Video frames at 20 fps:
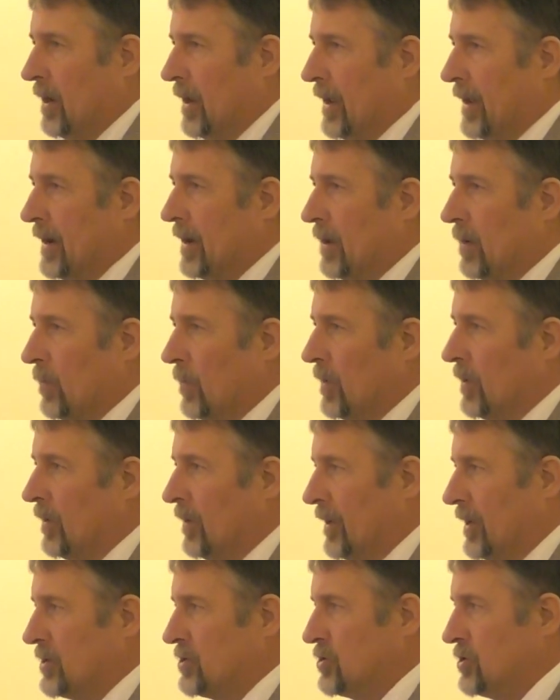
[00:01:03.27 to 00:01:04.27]
And I will
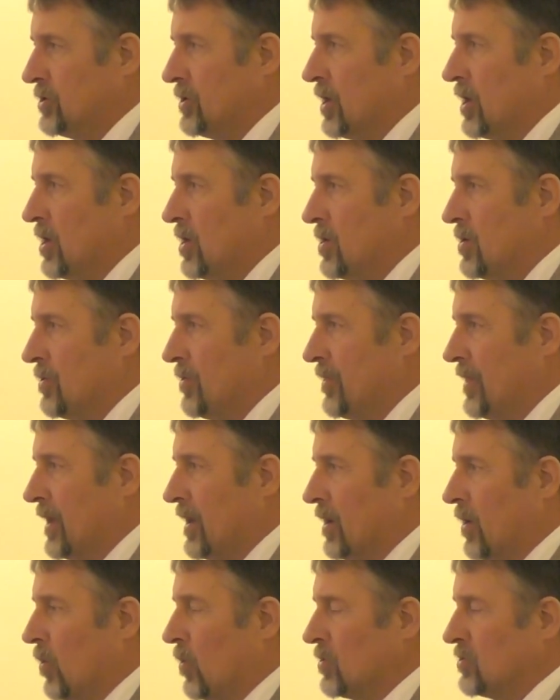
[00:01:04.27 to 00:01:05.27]
let you know
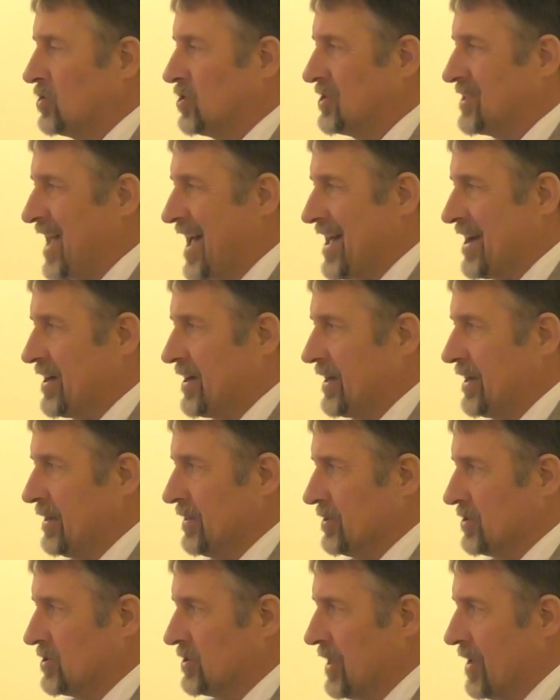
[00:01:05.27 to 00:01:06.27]
that on Saturday
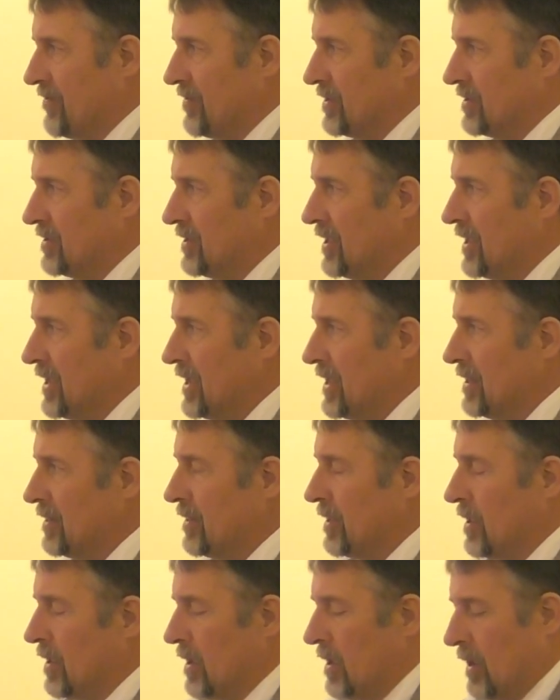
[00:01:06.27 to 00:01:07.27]
the
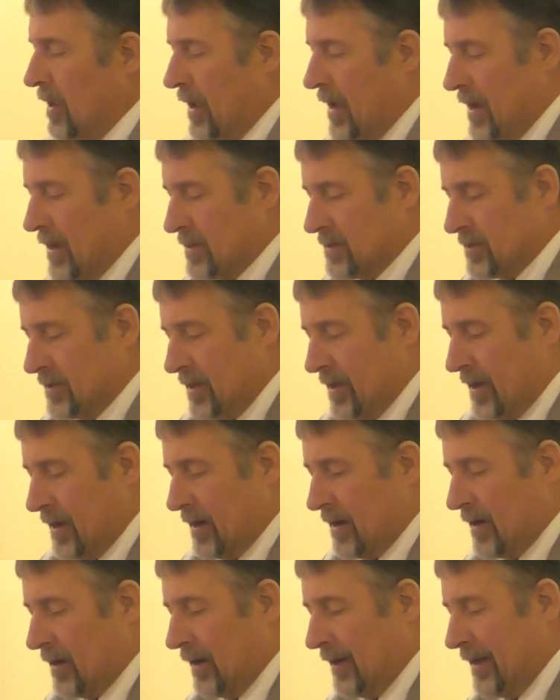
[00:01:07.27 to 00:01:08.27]
17th, as
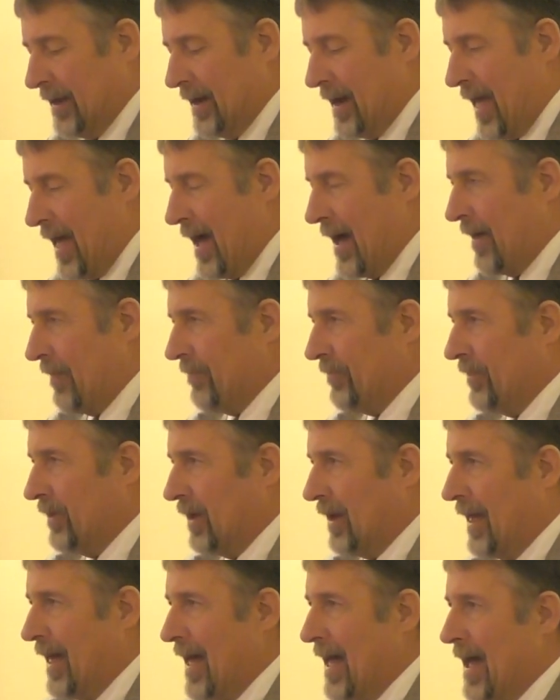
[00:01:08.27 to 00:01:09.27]
they've cleaned out the
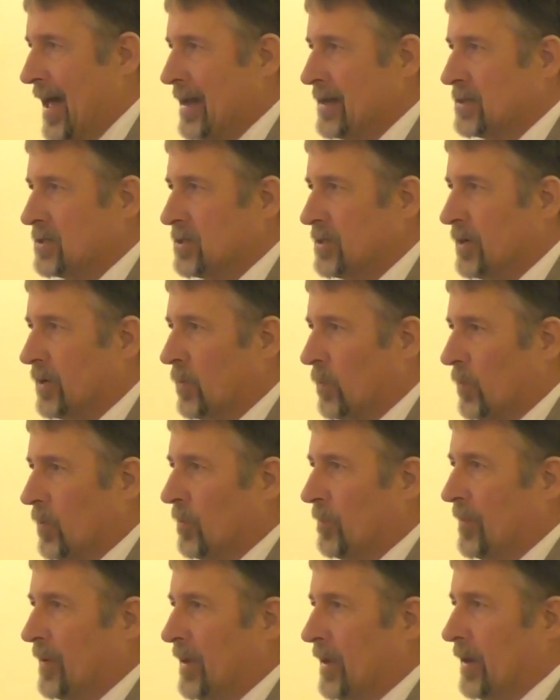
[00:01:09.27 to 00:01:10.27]
lines, there
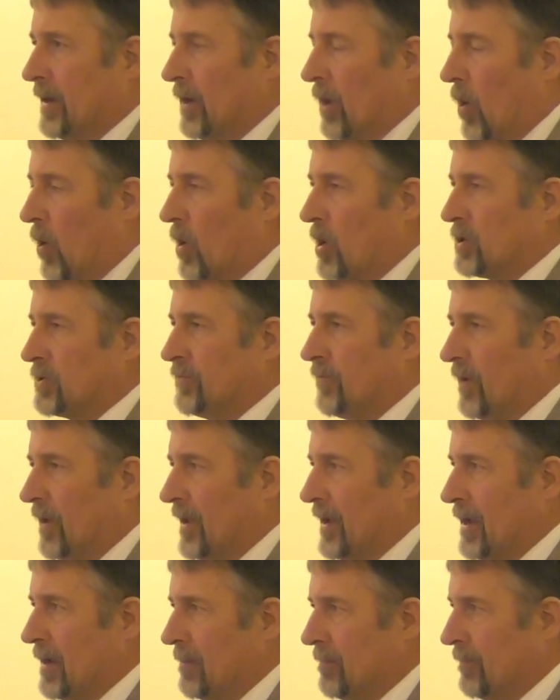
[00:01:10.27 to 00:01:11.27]
will be a large
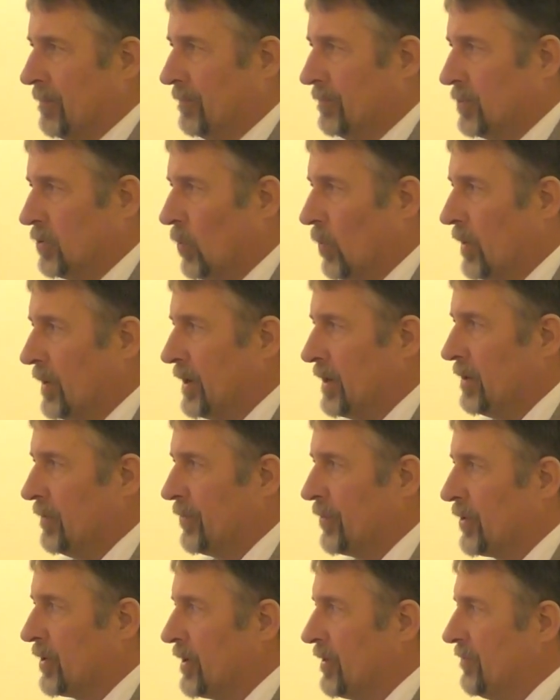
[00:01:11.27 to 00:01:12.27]
flame 20 to
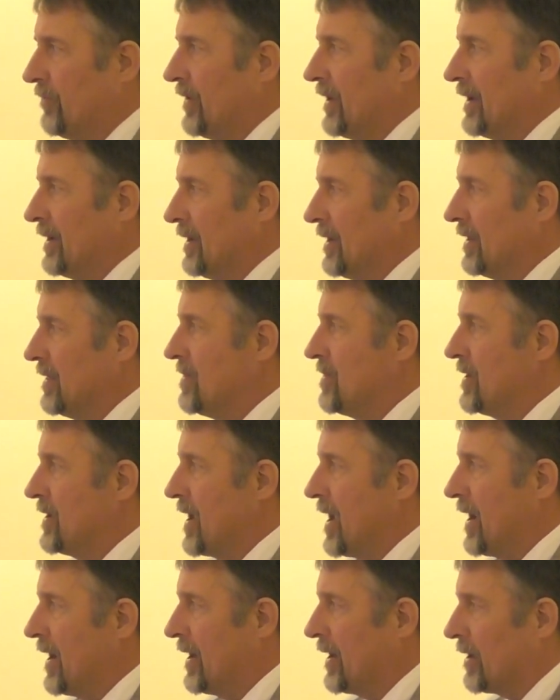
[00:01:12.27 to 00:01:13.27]
30 feet in
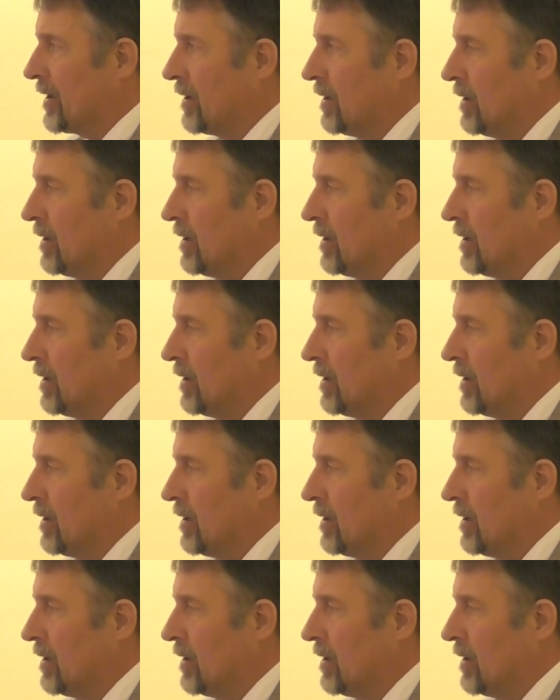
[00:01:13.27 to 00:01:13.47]
the air.